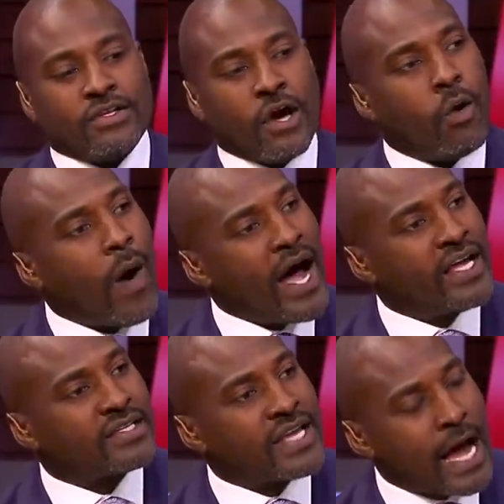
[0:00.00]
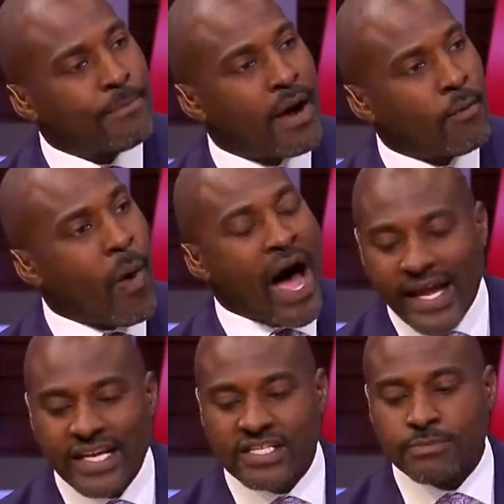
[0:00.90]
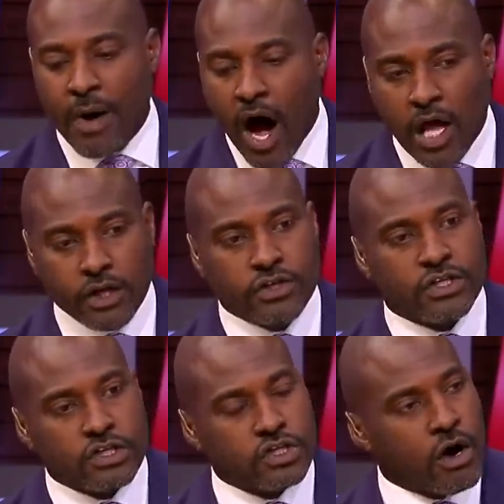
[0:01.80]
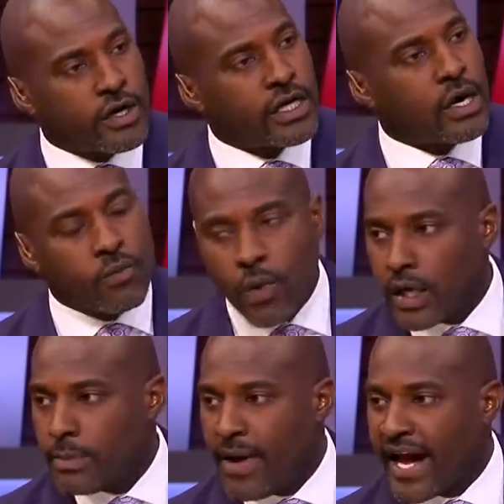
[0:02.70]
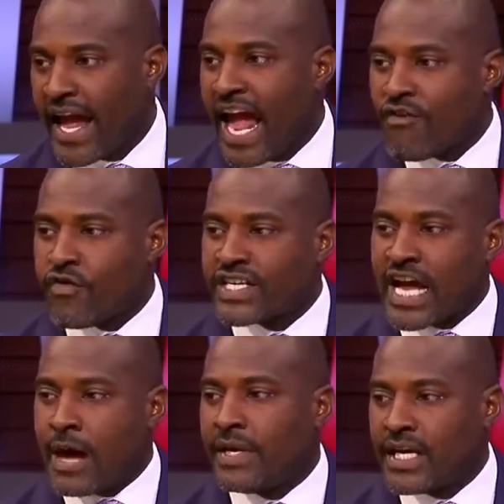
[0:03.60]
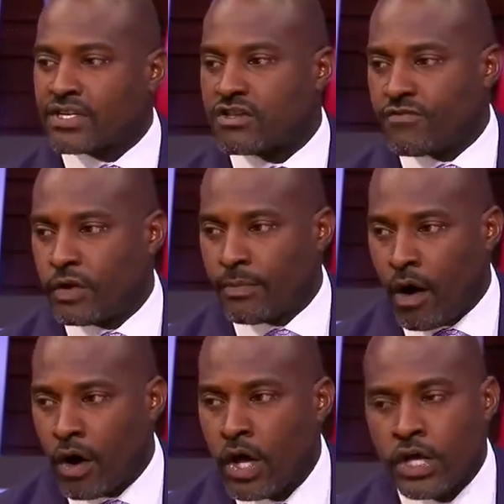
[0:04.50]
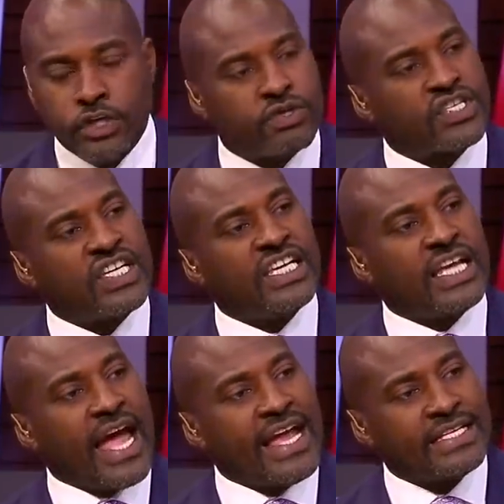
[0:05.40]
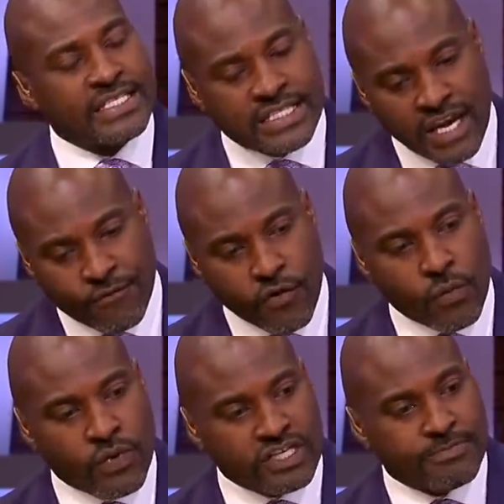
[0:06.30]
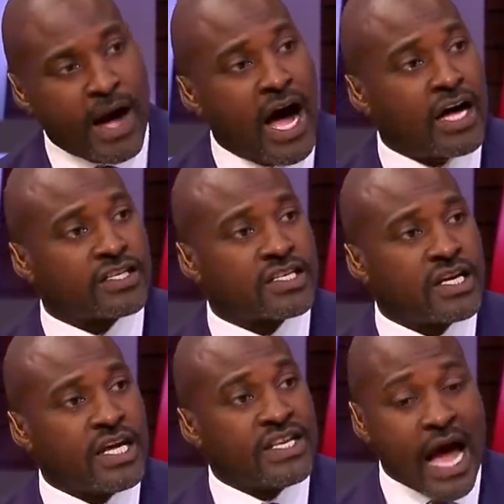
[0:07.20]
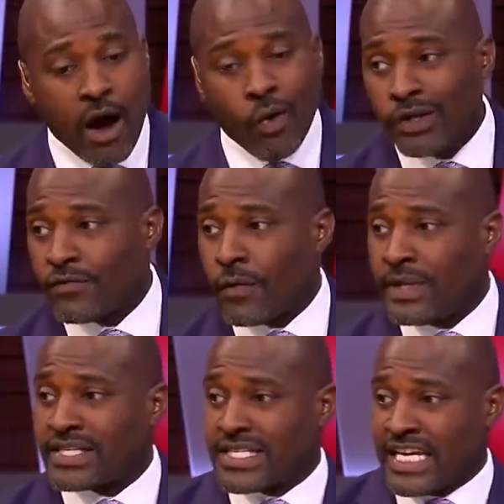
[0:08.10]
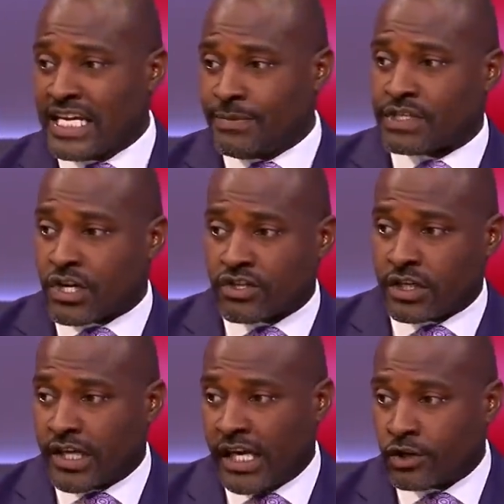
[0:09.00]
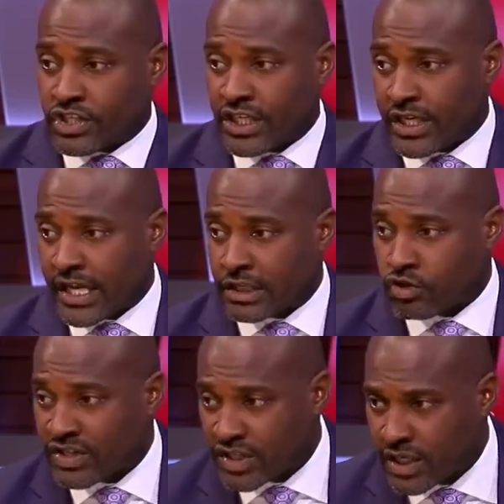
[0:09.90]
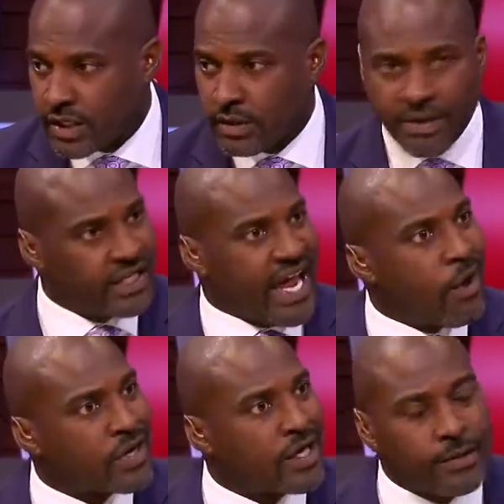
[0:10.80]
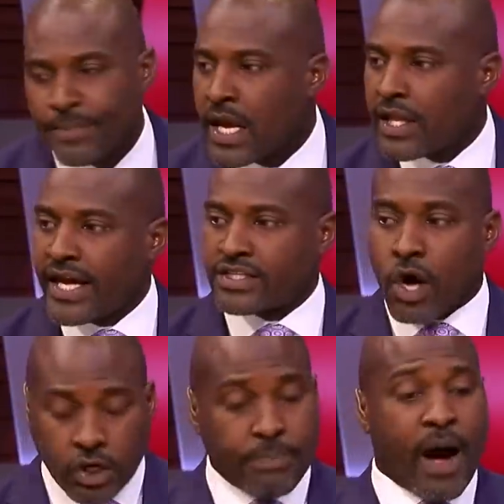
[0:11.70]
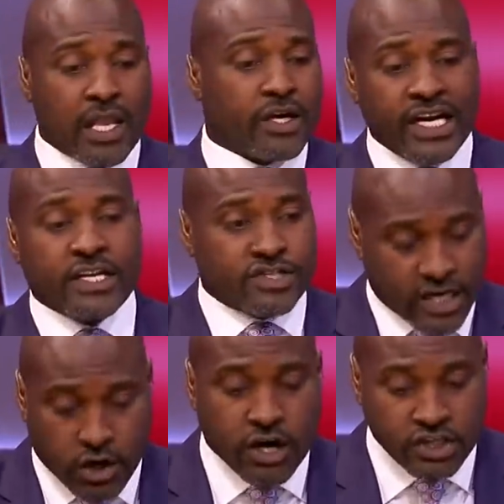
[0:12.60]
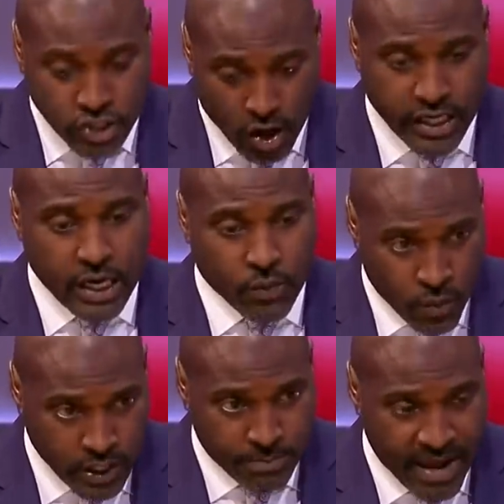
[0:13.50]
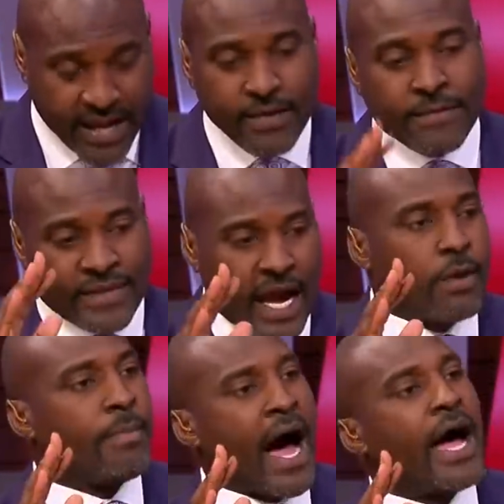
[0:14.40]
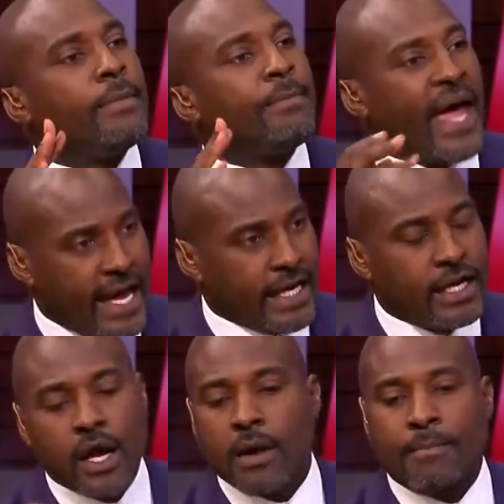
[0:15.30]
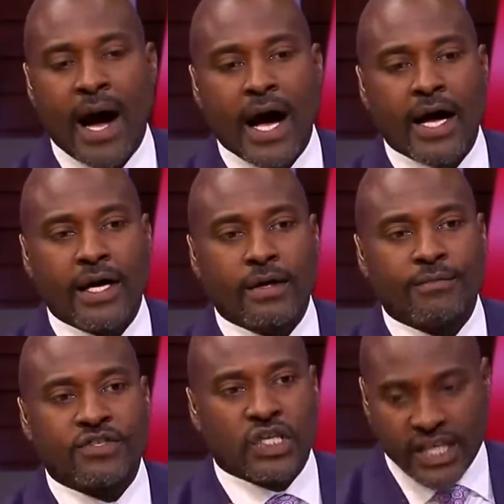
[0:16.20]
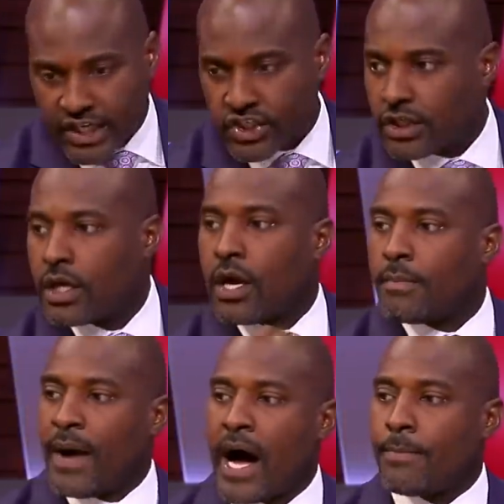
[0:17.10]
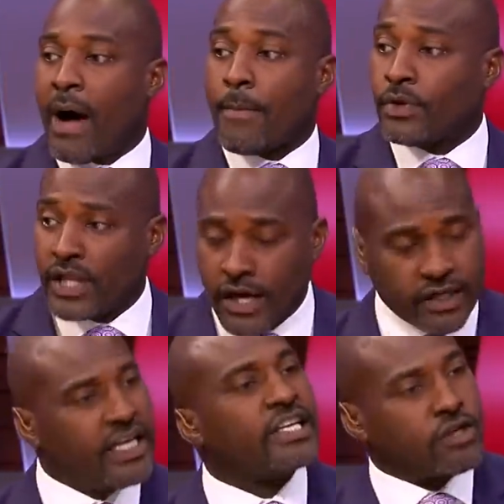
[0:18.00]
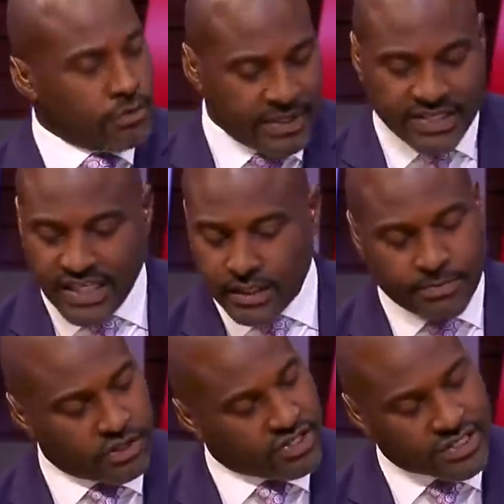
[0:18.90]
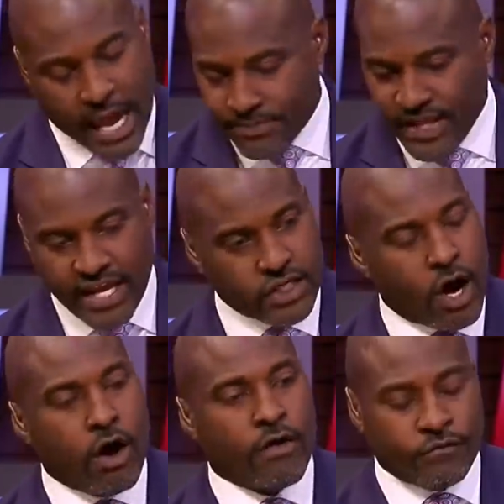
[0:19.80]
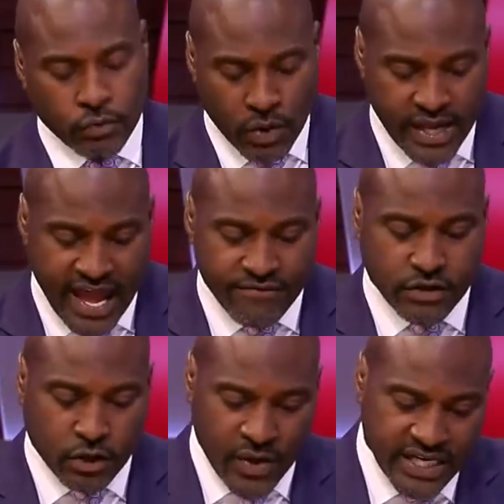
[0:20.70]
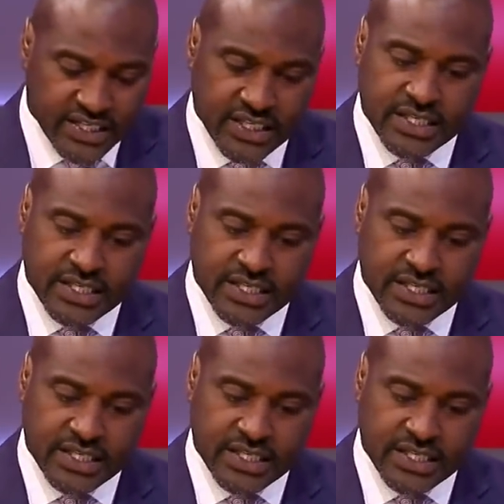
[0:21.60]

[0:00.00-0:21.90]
yo, why is not why isn't Pollard the starting running back? Every time he gets the football, you see a different response not only from his team in terms of energy and electricity, but an outcome. Like Tony Pollard is their starting running back. Now, by pay, by selection, by popularity, it's going to be Zeke. But stop that, y'all. If you want to have the greatest